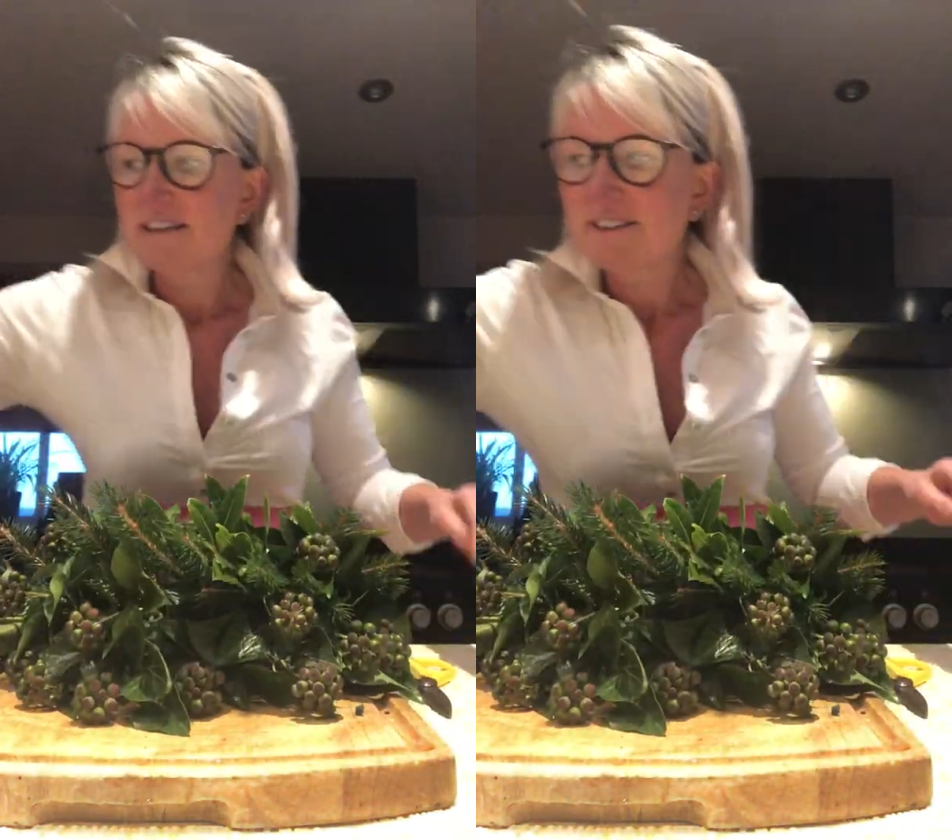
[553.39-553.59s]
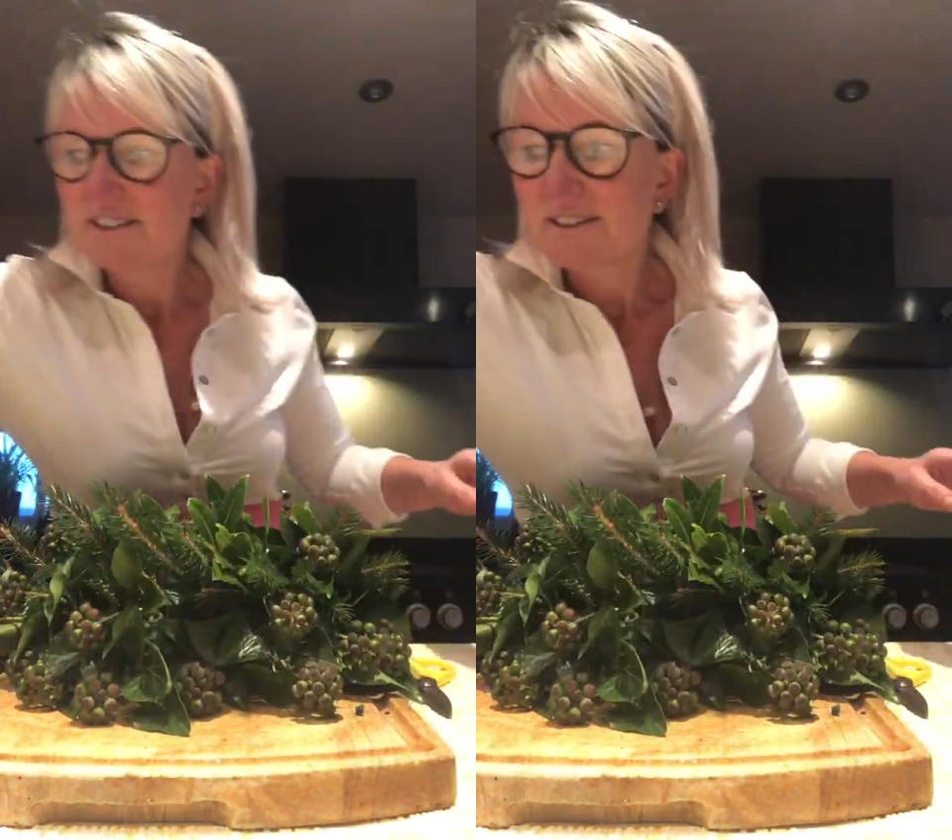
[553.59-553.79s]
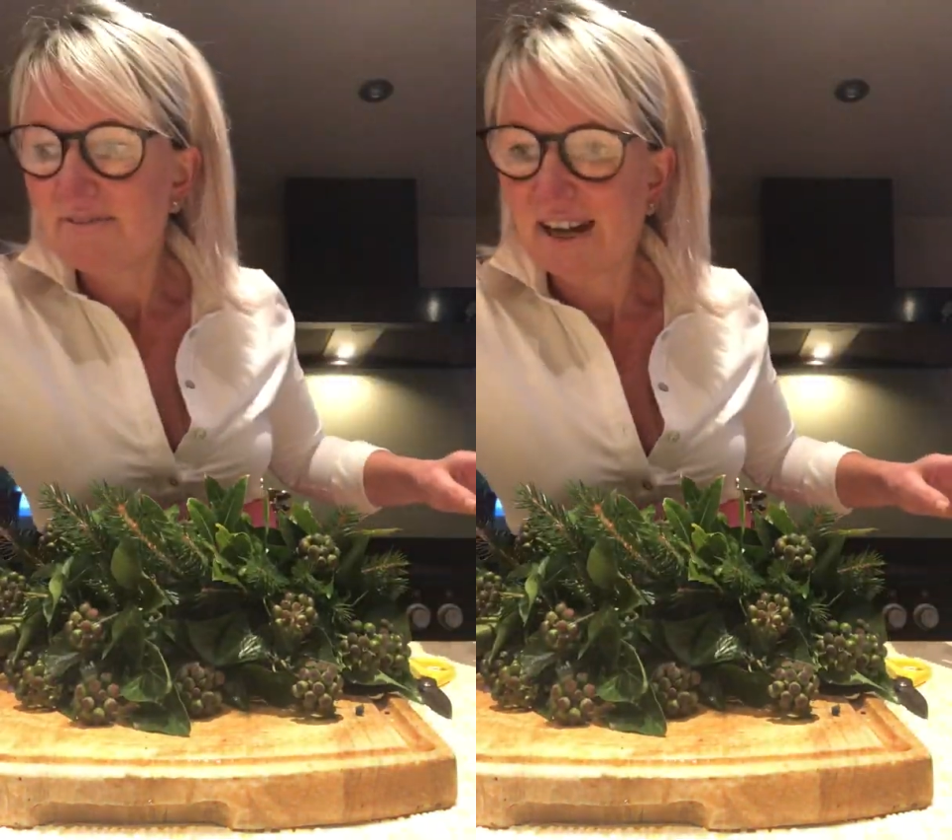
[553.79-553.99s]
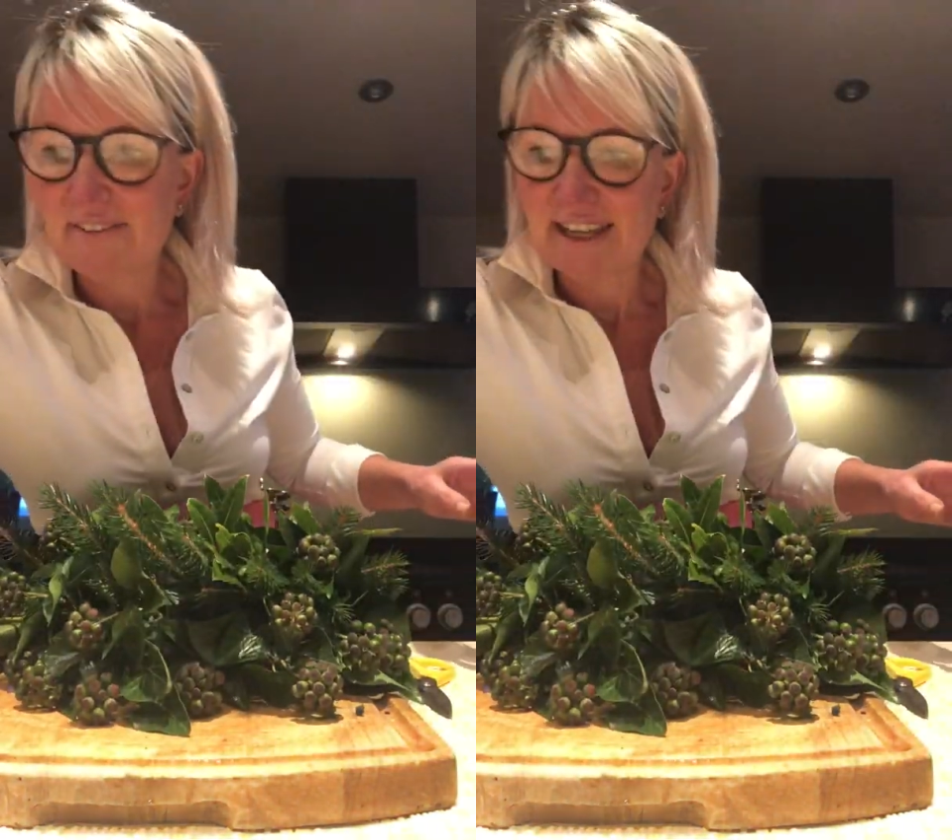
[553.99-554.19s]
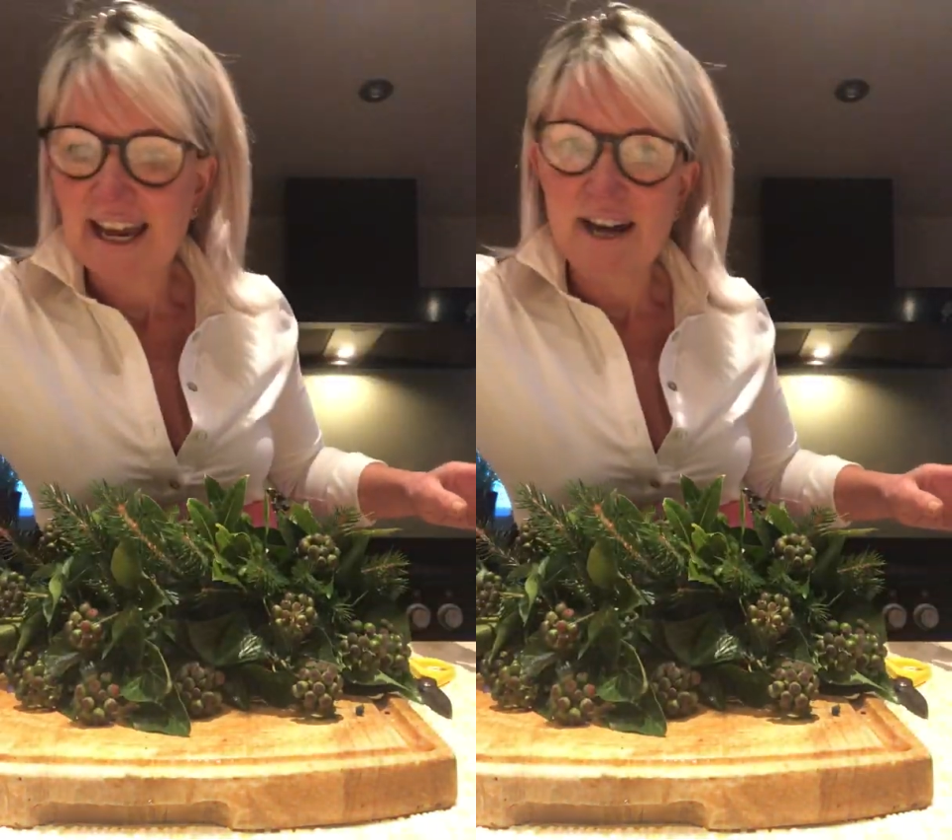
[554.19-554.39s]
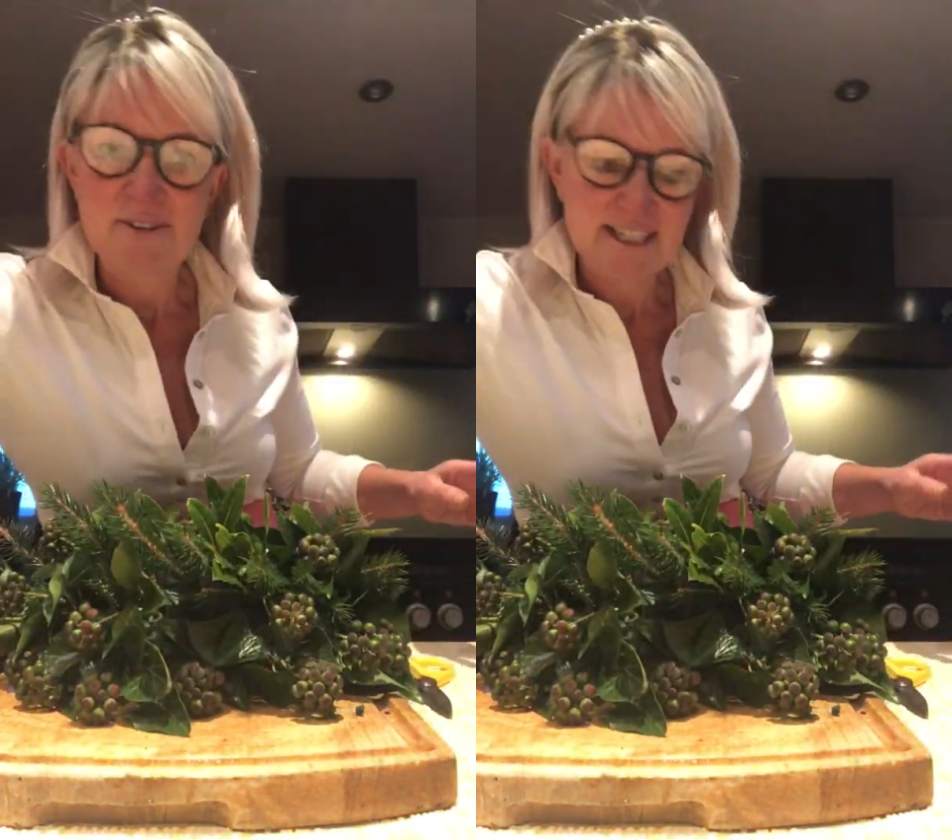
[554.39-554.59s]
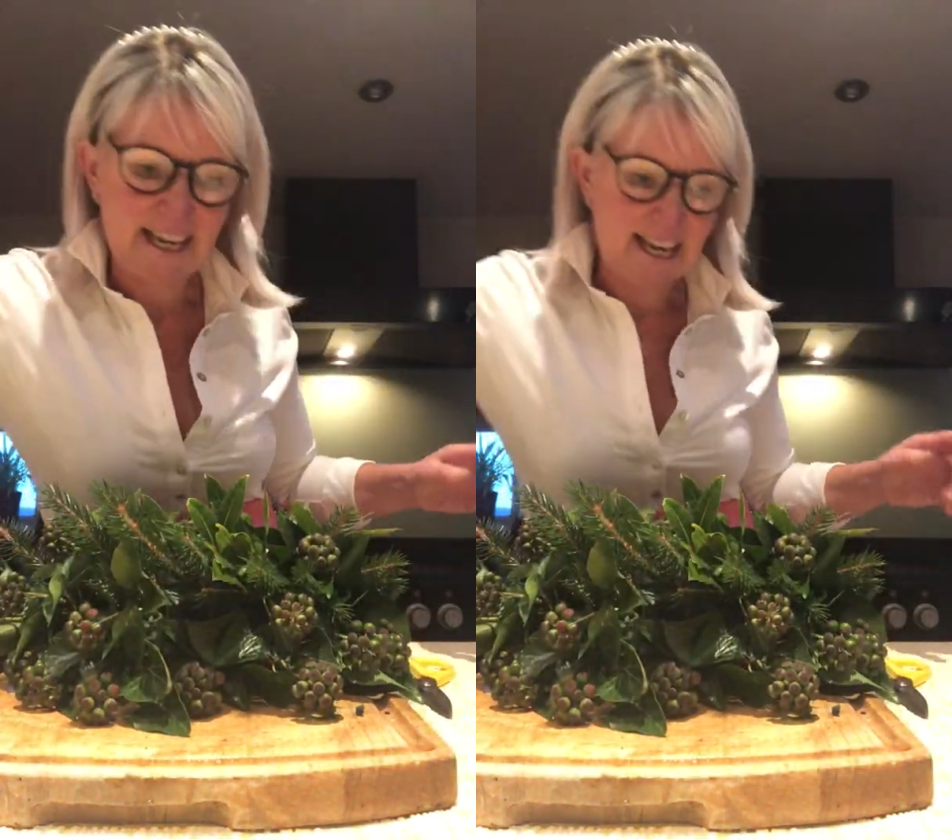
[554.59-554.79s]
just around the outer